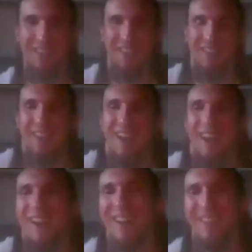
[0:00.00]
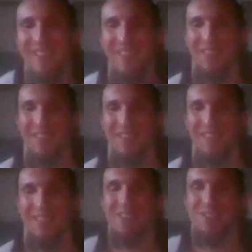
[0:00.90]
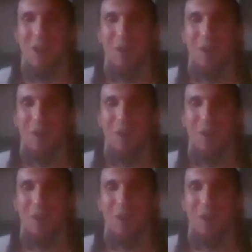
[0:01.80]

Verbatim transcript: Yeah, yeah. So